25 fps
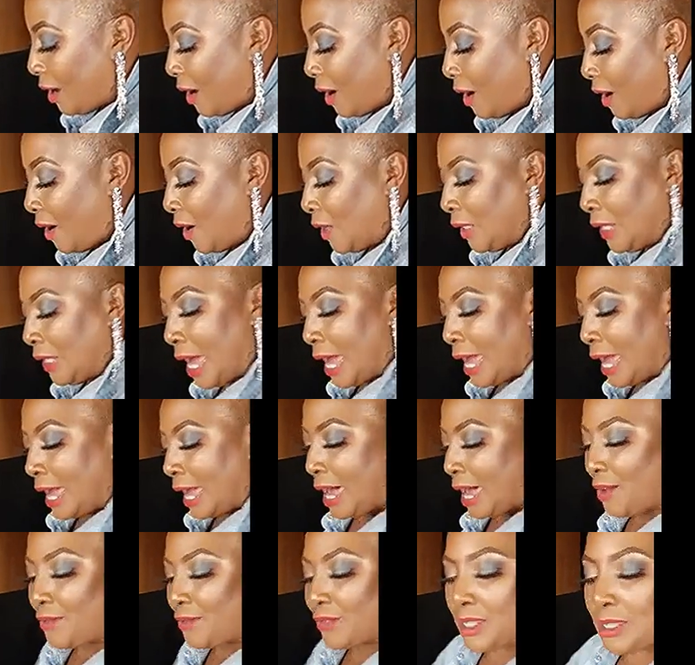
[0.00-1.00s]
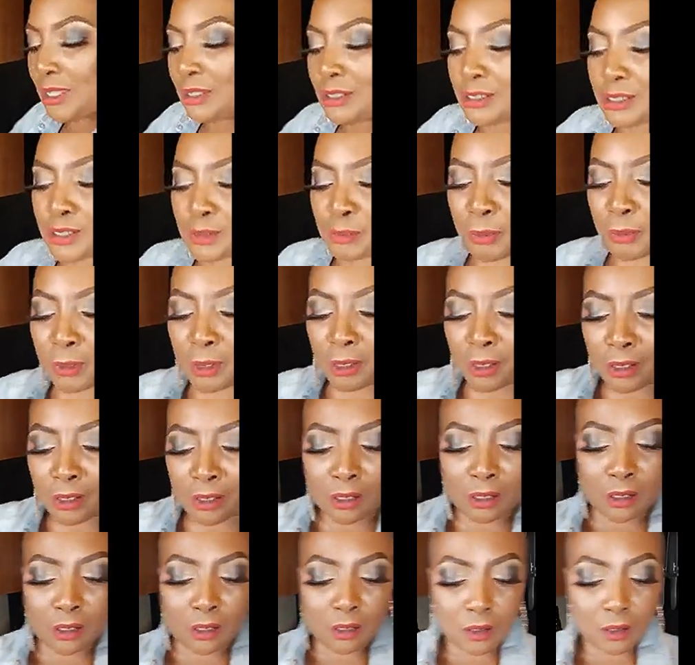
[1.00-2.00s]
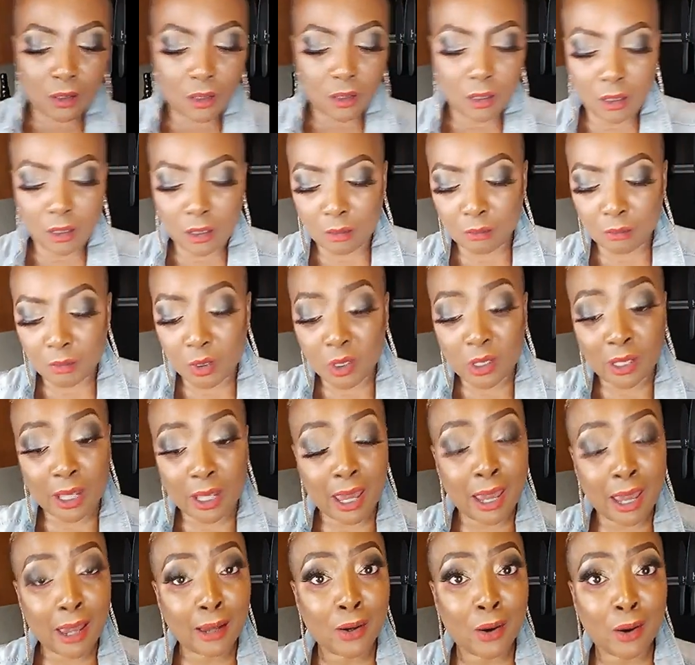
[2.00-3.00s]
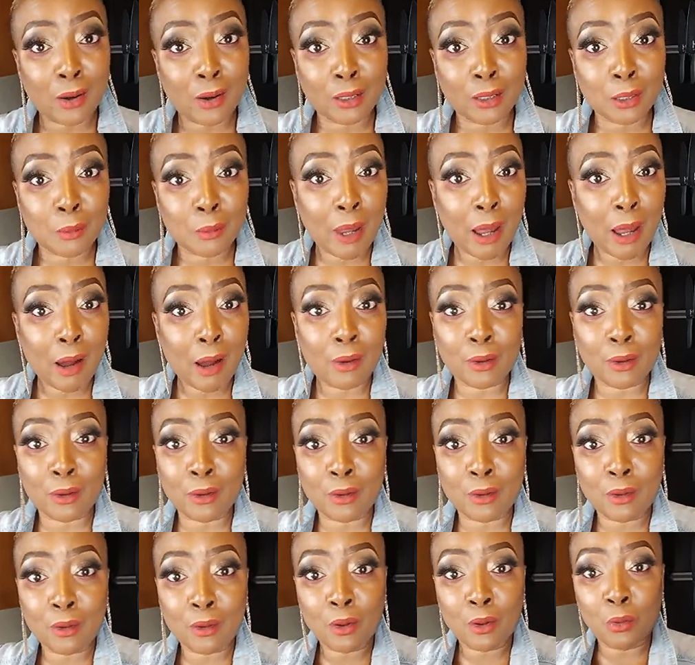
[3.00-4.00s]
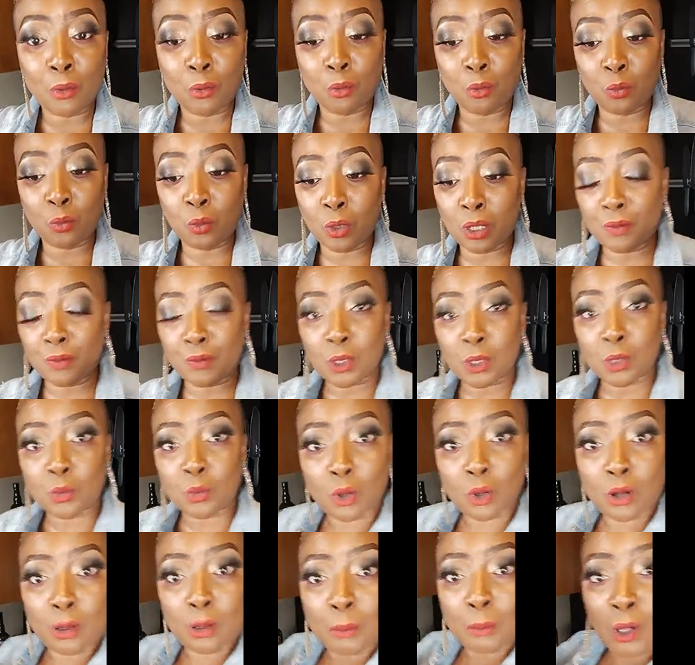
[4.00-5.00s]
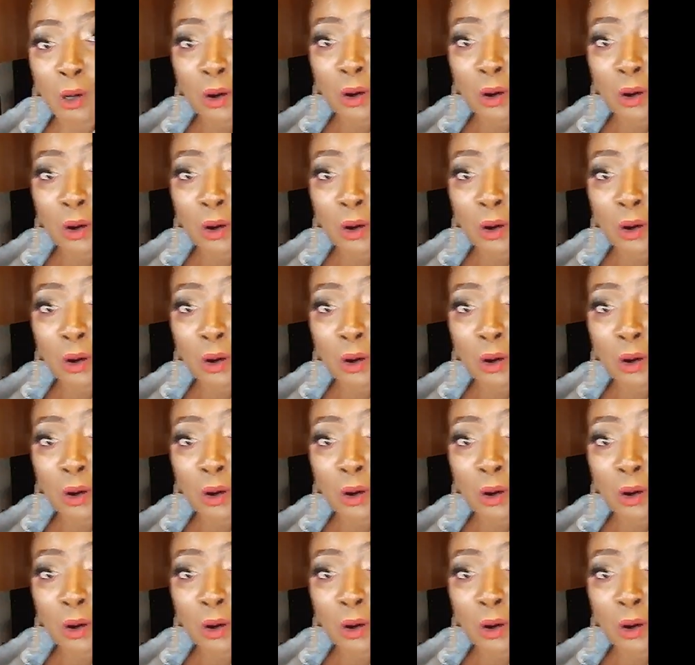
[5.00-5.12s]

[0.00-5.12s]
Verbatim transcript: All I have in this butter, um, you can add garlic powder or whatever you want, but